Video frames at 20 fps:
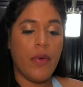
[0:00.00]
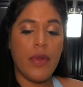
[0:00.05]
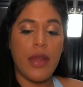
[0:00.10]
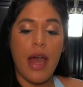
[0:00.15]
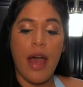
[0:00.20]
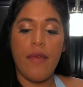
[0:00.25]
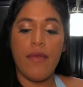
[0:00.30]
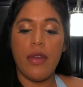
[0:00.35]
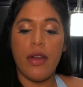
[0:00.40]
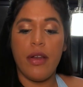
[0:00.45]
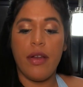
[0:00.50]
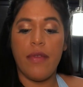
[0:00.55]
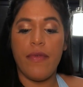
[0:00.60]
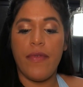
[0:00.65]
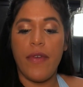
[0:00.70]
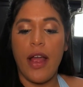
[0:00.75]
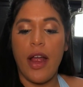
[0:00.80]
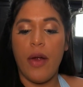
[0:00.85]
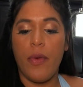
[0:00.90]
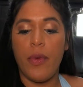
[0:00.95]
having an
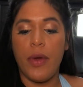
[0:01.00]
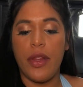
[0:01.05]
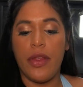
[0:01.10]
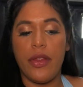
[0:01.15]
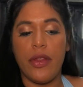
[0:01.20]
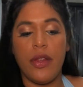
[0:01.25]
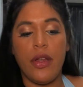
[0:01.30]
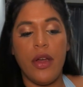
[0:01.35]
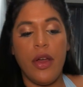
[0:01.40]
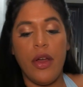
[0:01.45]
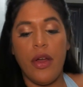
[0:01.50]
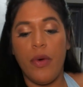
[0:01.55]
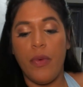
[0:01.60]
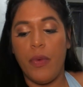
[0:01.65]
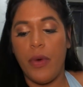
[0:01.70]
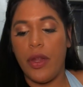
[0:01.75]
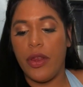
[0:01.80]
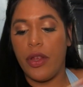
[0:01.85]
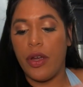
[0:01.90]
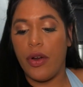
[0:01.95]
affair
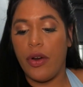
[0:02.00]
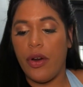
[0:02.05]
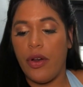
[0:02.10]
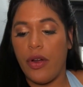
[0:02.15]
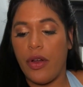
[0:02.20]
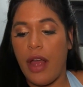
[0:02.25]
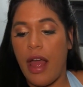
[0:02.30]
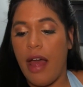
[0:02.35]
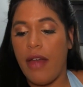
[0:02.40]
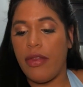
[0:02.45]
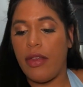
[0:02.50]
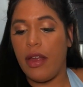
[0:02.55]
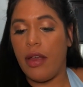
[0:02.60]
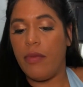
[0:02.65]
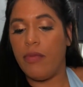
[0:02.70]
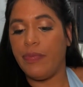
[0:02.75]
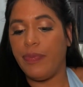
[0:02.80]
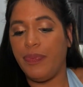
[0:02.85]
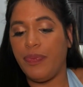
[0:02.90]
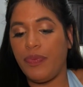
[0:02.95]
with the girl Kathy
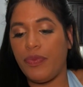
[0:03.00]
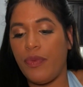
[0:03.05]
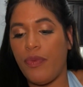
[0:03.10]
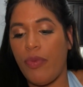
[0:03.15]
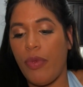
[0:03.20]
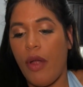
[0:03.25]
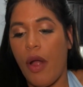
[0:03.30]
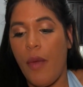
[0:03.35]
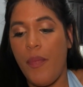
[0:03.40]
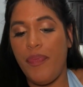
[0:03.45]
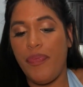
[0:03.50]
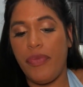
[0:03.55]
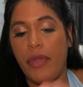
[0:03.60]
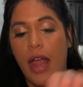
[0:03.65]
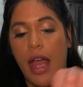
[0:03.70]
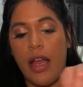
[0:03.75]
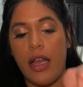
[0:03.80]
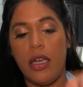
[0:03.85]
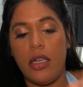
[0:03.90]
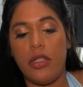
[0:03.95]

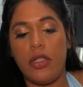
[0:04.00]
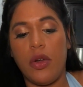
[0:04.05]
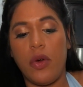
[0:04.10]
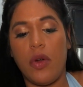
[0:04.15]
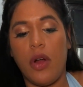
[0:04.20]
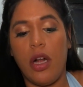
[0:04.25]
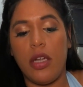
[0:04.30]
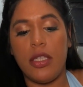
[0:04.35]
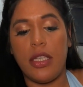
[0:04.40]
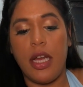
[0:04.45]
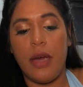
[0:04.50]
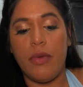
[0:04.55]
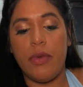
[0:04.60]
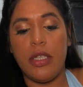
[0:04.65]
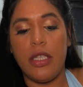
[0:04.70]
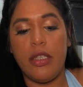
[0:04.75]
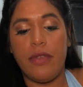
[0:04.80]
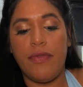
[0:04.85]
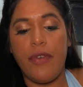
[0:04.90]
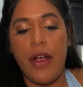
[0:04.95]
that he so-called said was
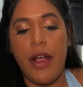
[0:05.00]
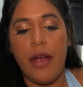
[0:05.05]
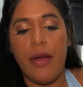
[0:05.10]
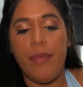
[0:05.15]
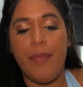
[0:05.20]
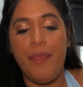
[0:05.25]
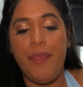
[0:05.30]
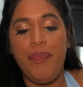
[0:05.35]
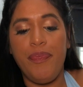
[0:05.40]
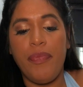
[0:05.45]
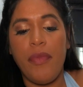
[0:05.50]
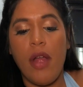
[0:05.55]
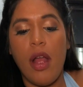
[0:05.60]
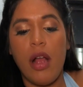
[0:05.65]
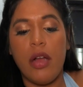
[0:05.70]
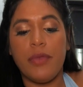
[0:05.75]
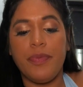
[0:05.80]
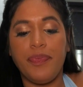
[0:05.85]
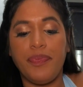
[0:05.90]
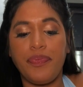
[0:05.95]
his friend.
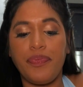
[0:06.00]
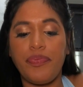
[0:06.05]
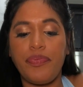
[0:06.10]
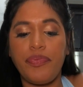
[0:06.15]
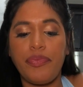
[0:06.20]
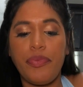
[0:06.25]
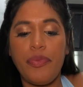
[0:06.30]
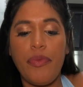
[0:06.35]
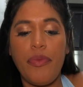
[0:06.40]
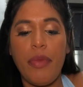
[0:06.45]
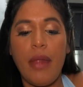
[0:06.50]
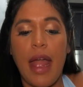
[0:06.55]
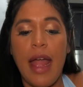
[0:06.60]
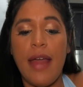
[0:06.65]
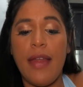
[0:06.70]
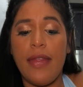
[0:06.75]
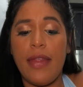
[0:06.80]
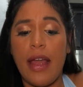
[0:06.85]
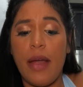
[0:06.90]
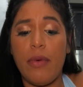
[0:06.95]

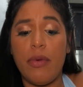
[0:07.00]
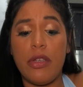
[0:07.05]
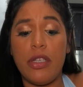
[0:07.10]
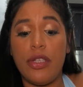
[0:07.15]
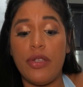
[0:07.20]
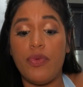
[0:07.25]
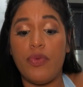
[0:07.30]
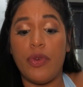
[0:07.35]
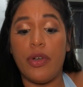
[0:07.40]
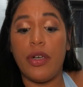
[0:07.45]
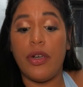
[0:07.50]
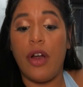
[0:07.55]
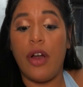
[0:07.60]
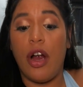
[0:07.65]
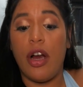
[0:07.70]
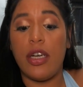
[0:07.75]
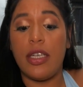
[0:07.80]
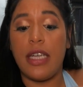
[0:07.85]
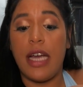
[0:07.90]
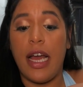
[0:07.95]
And they were in
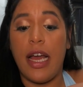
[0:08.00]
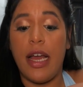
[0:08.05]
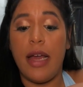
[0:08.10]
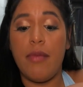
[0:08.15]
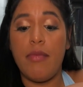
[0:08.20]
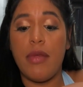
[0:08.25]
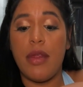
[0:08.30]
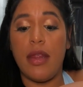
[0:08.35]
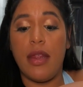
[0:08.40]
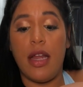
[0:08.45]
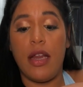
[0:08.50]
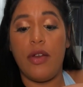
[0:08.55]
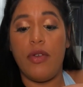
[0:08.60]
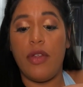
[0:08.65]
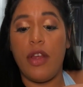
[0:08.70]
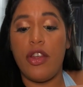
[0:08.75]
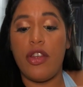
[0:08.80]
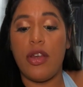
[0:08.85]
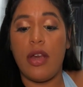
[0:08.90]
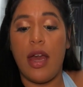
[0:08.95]
hard times, and they knew
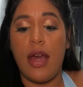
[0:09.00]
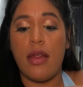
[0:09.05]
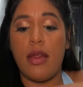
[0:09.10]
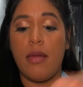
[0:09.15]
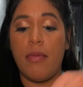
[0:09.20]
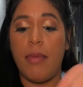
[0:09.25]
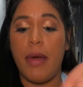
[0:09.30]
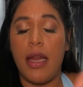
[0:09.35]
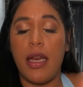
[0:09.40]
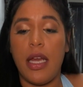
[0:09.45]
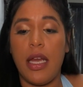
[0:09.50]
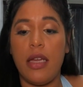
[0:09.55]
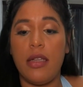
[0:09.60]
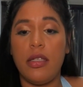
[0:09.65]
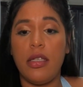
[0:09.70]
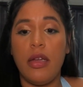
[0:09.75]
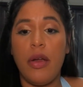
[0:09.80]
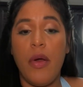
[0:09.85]
that she had some money.